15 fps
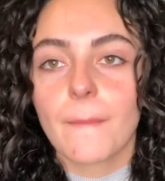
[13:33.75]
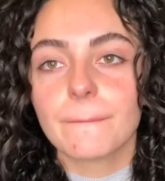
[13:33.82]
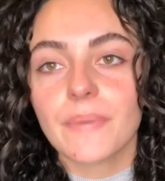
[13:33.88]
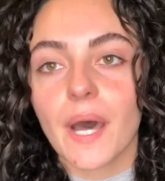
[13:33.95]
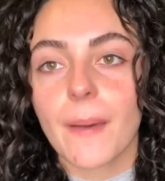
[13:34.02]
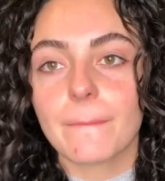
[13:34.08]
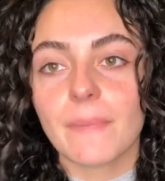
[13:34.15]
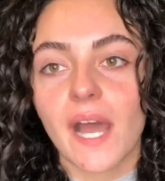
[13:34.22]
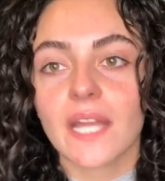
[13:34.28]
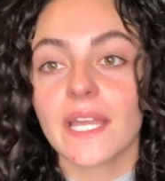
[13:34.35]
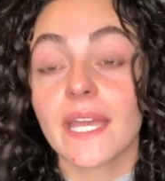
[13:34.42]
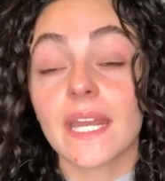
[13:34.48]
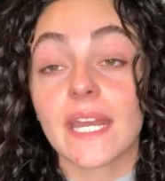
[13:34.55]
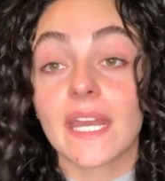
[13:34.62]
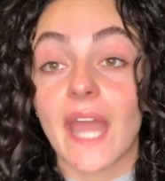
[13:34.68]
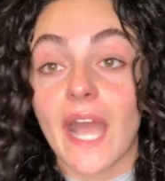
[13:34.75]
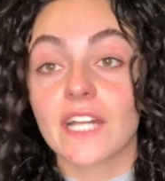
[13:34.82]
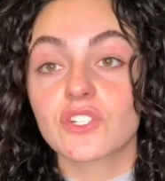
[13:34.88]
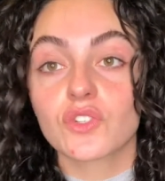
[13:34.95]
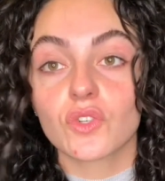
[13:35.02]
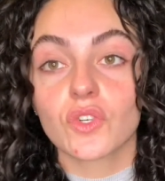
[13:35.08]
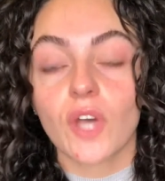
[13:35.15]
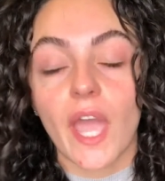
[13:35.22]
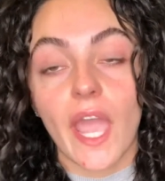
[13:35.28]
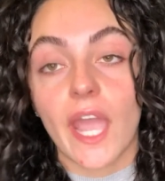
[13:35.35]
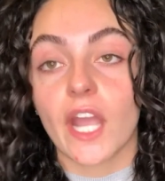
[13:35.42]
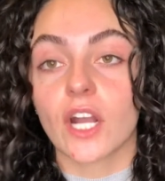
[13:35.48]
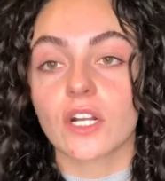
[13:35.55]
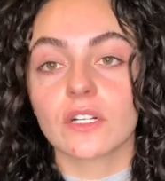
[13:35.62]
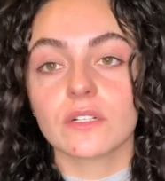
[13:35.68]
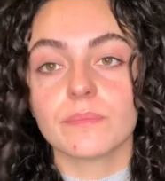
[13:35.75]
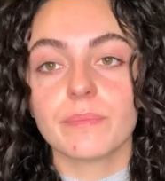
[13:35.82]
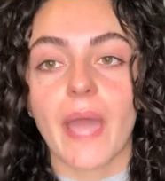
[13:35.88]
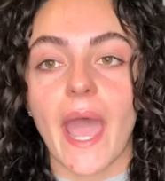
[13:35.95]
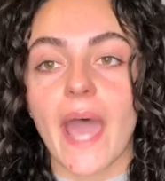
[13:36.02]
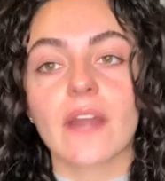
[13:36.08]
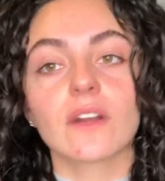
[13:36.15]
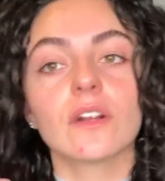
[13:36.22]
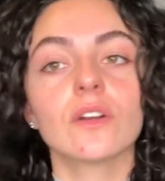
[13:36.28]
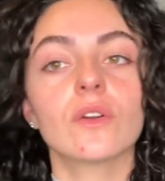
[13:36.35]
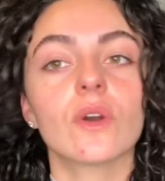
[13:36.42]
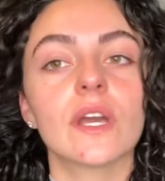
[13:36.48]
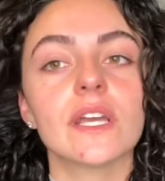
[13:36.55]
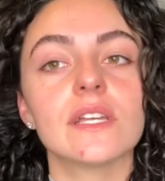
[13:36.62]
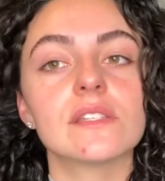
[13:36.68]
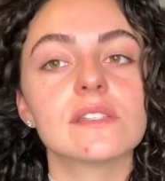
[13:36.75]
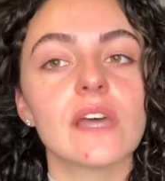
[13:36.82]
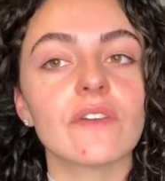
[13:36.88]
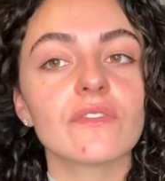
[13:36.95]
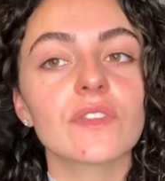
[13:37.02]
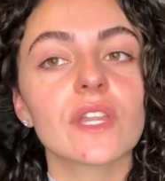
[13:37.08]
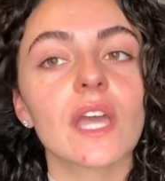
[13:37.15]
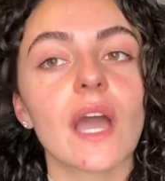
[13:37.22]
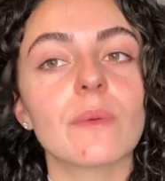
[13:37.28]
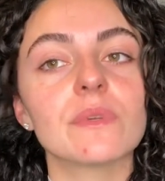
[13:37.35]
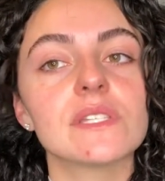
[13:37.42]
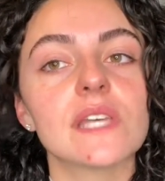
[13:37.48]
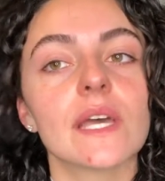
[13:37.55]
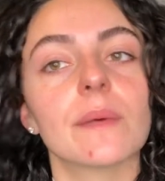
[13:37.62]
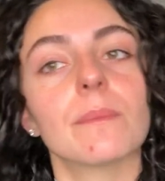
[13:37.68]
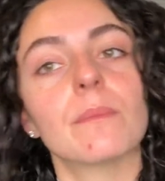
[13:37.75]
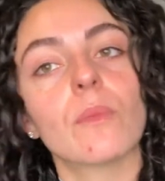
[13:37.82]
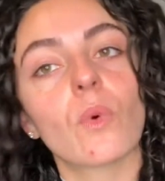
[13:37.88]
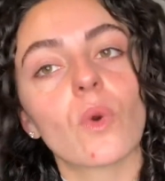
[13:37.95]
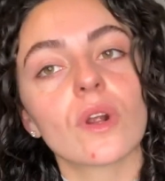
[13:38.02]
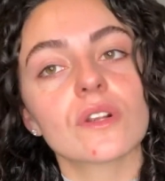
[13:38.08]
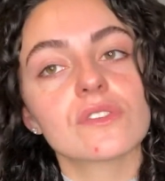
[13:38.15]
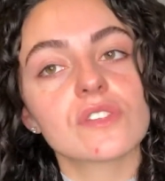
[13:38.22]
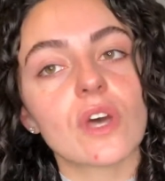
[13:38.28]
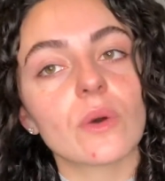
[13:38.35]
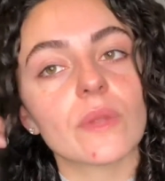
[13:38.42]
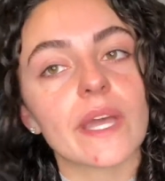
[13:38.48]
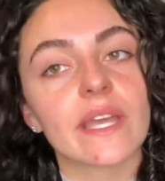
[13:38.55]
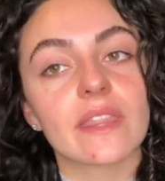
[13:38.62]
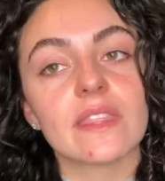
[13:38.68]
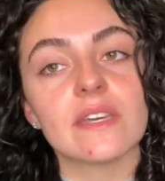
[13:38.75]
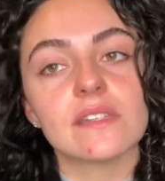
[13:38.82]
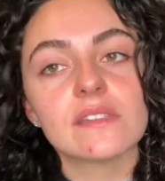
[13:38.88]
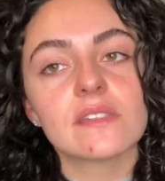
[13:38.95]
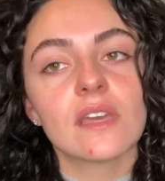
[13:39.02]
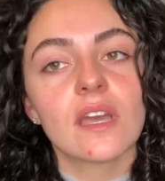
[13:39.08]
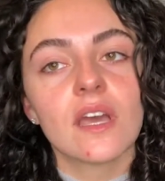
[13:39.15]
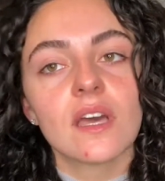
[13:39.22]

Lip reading: But my like natural hair pattern is definitely, I would say, more so like this